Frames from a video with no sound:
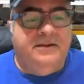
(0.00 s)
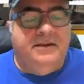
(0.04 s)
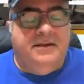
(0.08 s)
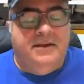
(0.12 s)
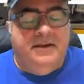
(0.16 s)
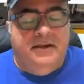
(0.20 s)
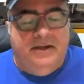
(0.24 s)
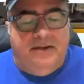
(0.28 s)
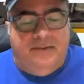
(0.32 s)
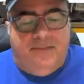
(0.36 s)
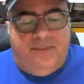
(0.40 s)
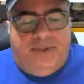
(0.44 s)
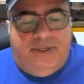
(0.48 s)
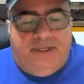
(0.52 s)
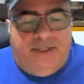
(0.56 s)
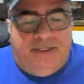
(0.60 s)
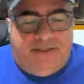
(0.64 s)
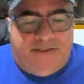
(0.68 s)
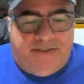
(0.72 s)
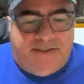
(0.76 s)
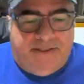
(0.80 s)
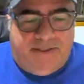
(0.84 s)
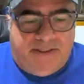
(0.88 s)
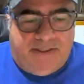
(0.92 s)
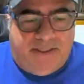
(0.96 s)
But
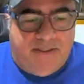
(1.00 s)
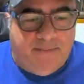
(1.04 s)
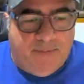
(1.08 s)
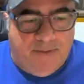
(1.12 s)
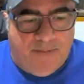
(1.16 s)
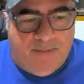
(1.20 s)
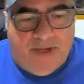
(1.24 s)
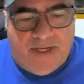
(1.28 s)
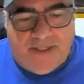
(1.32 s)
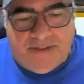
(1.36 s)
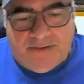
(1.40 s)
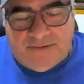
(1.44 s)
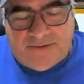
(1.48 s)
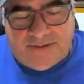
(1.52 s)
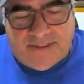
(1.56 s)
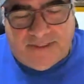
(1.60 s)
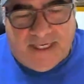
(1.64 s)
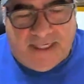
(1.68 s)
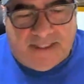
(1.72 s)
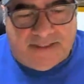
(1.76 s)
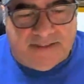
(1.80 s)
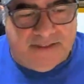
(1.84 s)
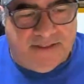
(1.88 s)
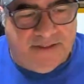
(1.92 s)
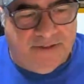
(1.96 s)
keep in mind, you're taxing
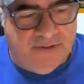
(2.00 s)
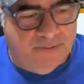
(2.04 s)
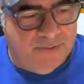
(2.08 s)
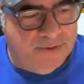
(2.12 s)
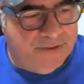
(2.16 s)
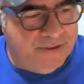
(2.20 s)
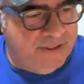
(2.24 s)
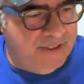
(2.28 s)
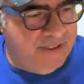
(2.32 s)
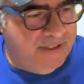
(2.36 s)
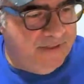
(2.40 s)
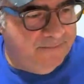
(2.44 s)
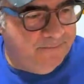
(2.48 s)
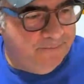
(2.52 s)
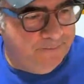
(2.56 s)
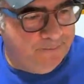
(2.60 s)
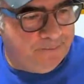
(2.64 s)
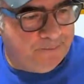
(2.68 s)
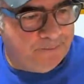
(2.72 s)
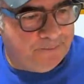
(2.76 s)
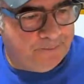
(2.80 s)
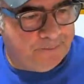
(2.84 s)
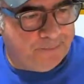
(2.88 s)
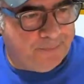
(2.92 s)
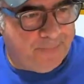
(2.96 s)
your machine,
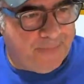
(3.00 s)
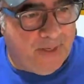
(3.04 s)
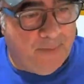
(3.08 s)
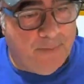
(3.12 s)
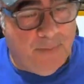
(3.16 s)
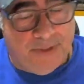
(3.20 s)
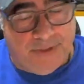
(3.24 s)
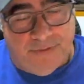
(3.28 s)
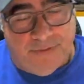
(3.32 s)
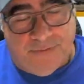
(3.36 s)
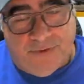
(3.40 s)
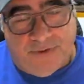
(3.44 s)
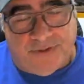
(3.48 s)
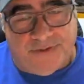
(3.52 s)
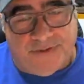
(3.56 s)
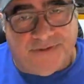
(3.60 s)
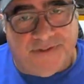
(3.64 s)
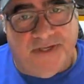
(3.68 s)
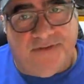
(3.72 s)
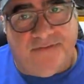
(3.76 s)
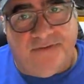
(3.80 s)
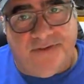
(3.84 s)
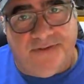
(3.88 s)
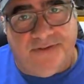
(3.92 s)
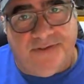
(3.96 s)
but you are saving
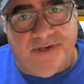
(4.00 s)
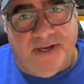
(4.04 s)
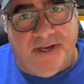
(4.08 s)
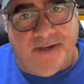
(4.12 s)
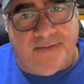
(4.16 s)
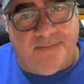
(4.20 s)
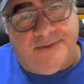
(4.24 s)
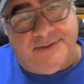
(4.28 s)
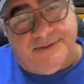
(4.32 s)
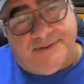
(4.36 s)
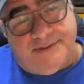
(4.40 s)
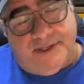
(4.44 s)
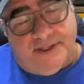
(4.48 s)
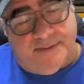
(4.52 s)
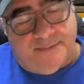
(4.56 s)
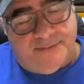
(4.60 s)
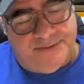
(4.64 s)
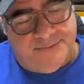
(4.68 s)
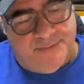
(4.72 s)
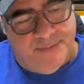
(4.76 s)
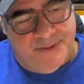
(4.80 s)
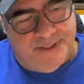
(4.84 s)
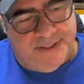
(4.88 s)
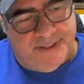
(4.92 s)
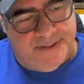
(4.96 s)
time, and time is money.